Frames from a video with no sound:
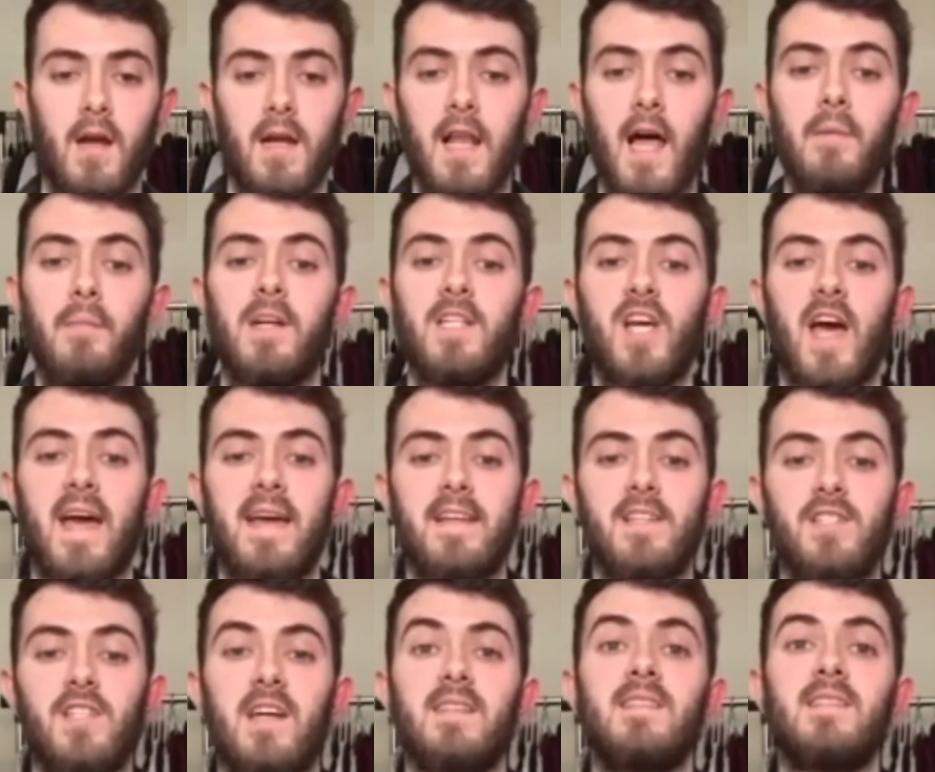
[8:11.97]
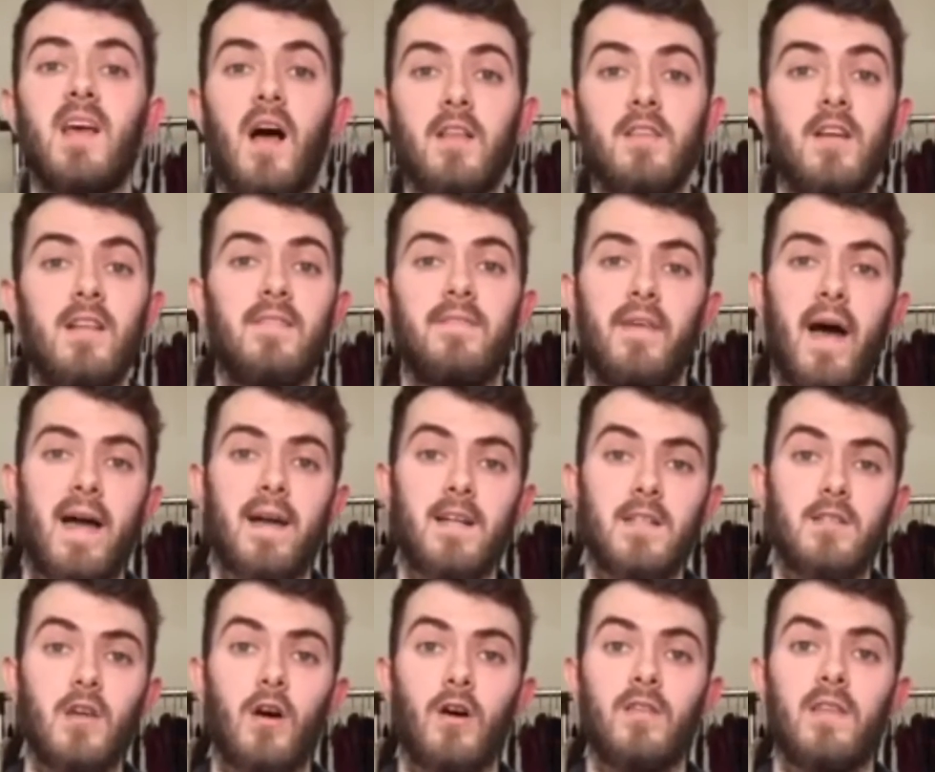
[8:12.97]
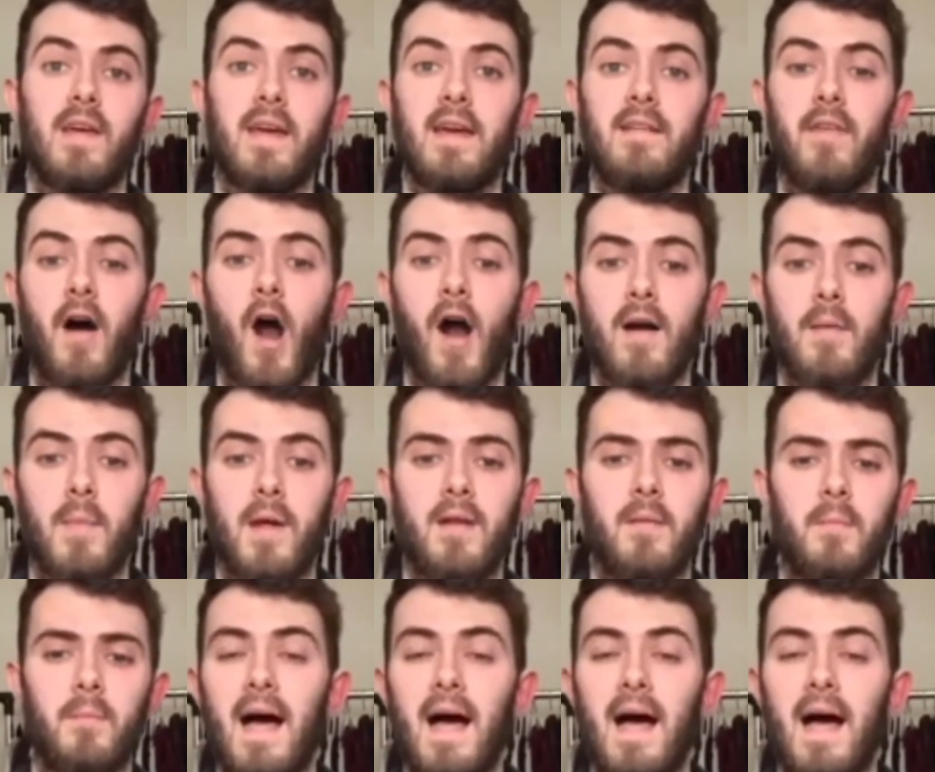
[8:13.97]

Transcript: Climate change has subtle effects on the environment.